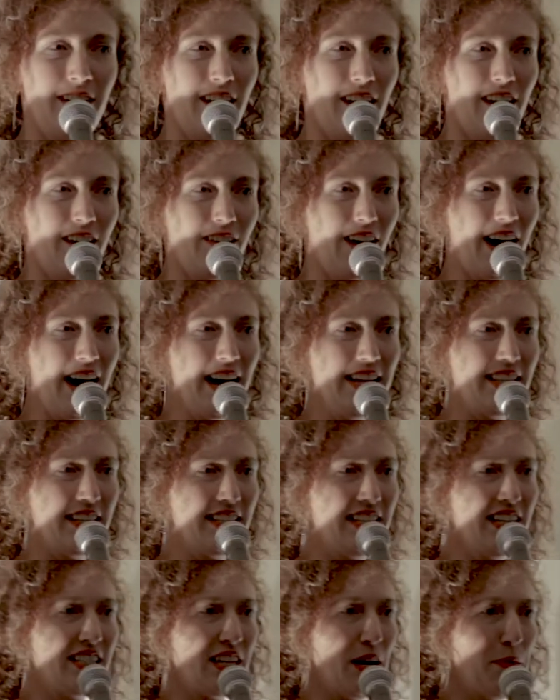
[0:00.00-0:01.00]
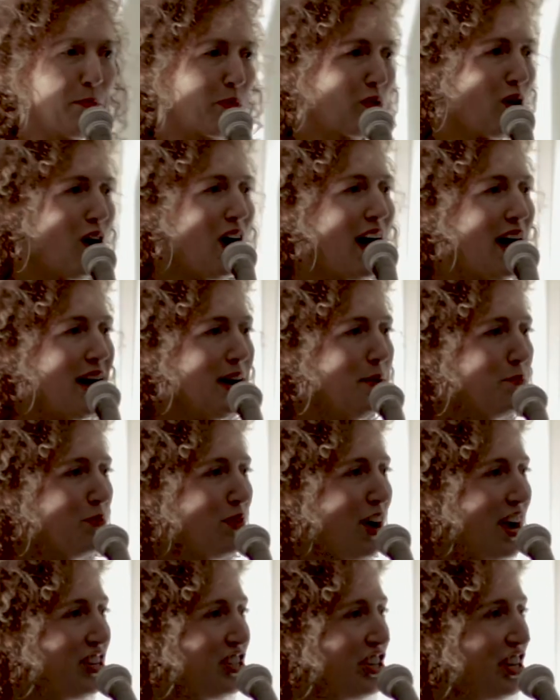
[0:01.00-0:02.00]
All right, this isn't Pride and
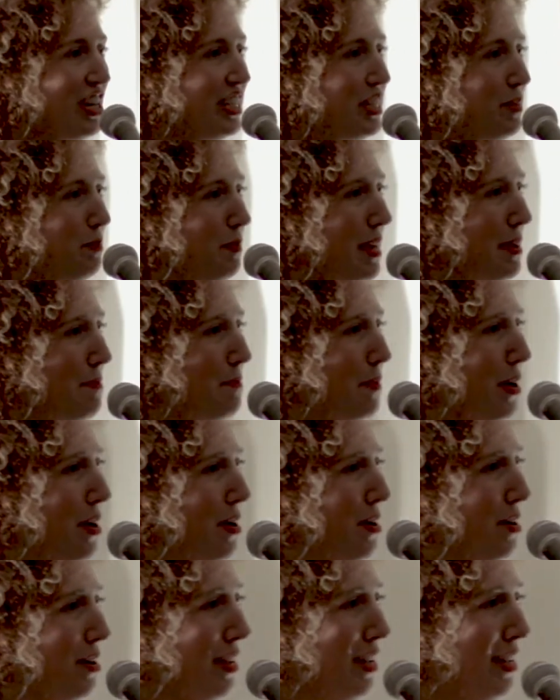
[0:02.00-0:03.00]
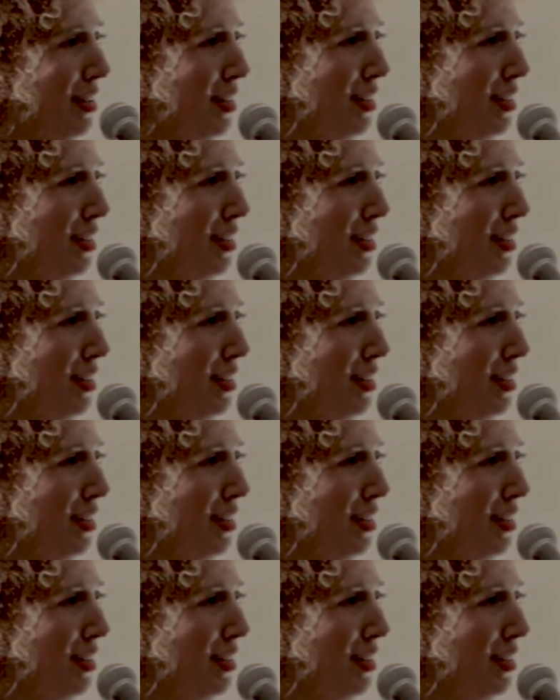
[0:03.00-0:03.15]
Prejudice, people.